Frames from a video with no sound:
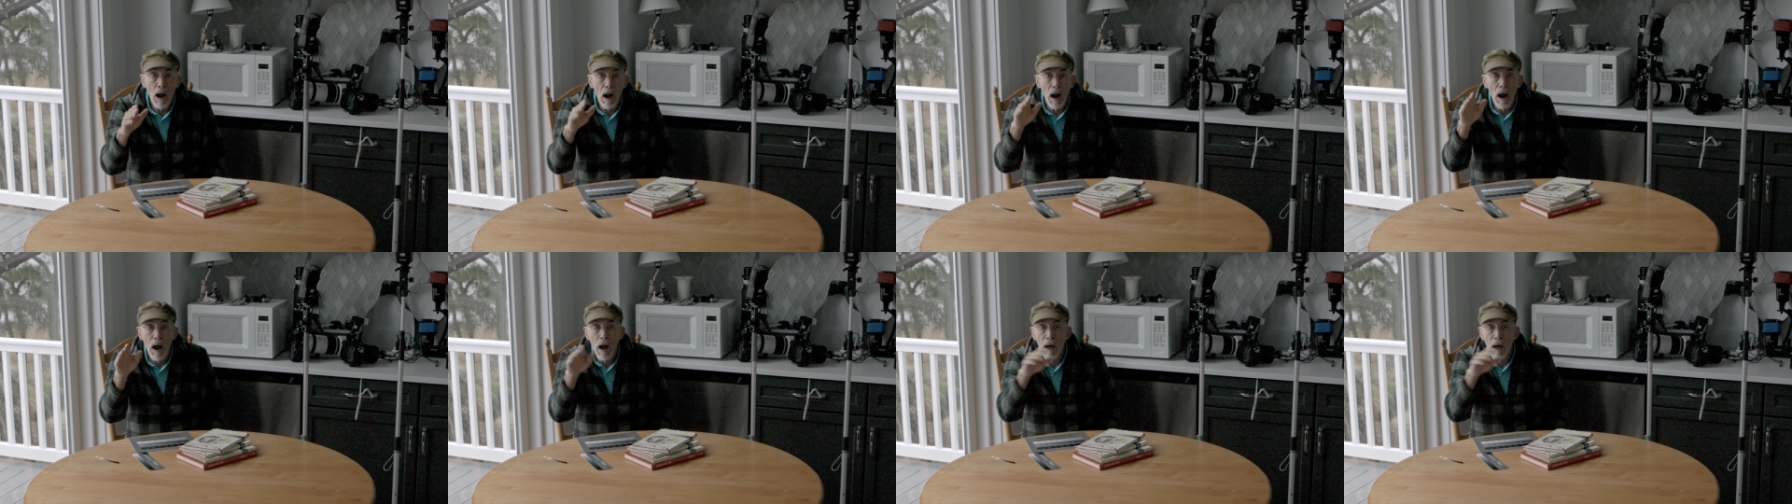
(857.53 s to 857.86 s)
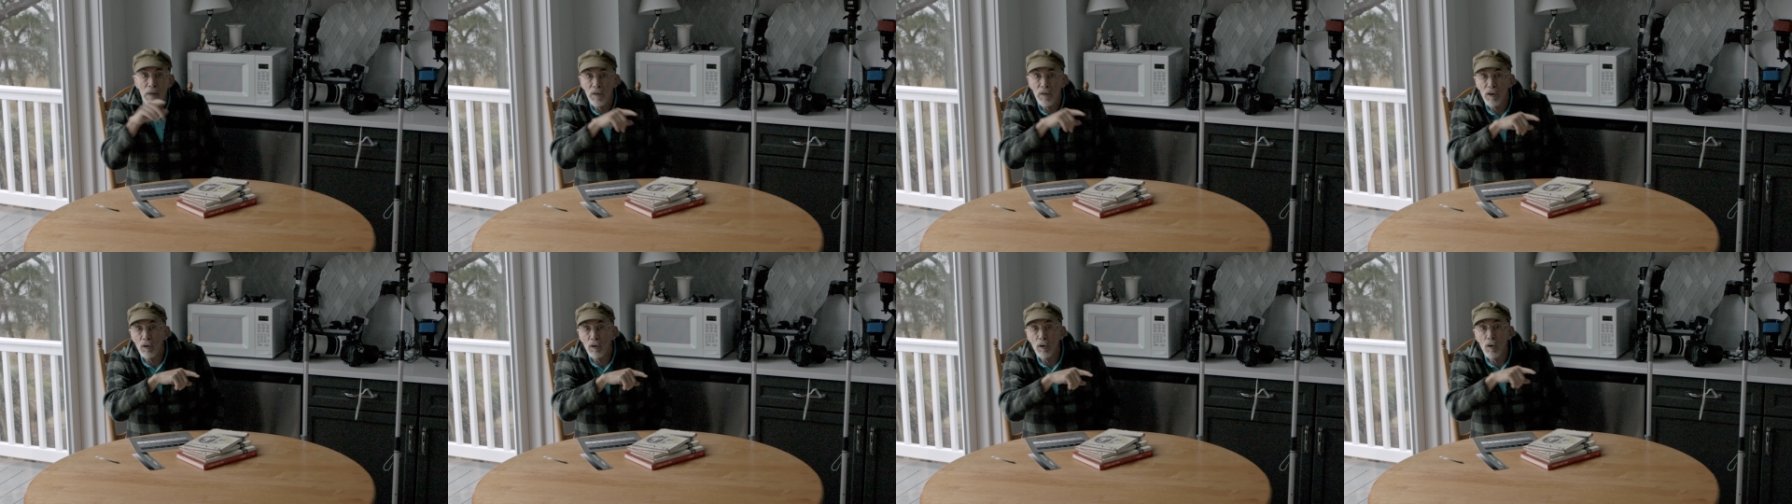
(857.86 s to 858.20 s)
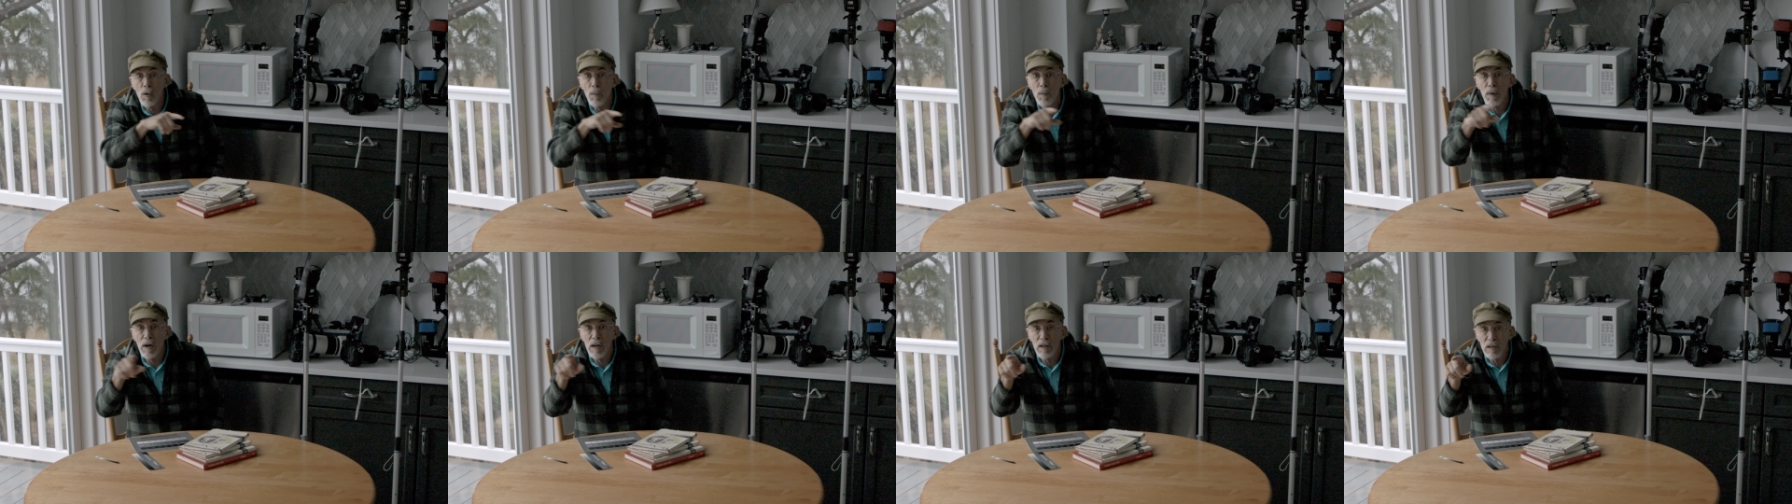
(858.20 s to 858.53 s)
on the
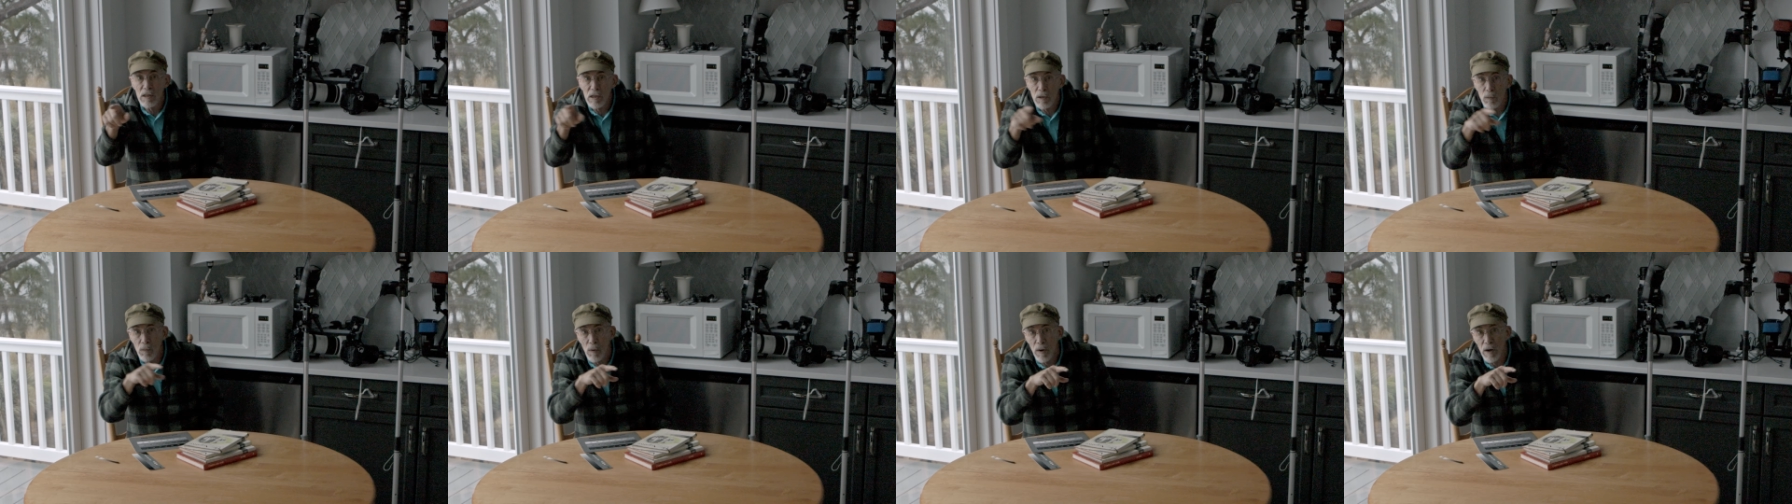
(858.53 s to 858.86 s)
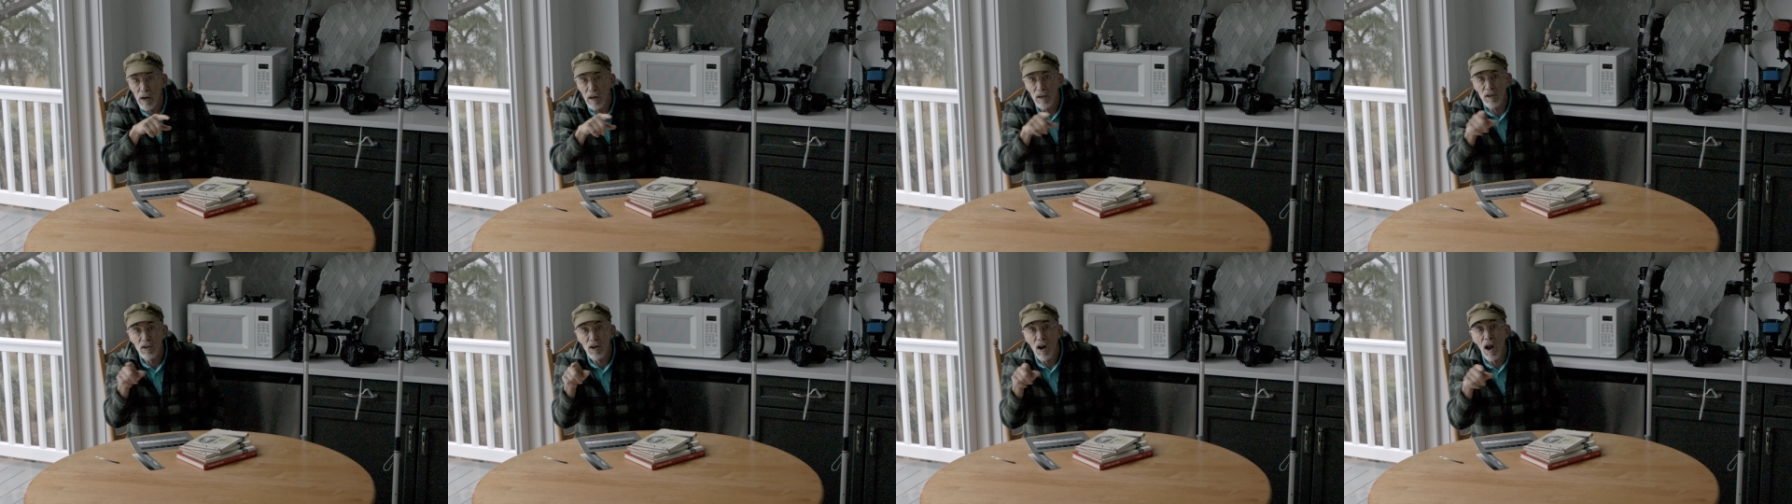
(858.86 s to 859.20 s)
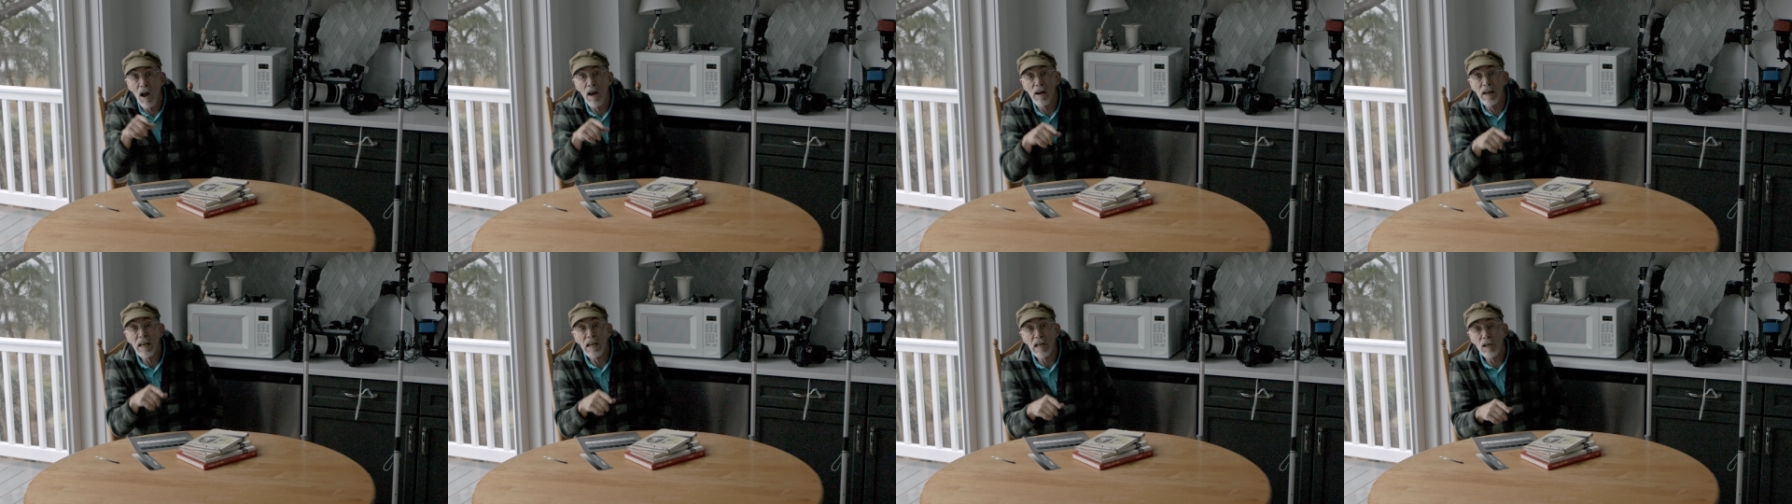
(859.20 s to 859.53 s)
luminance range on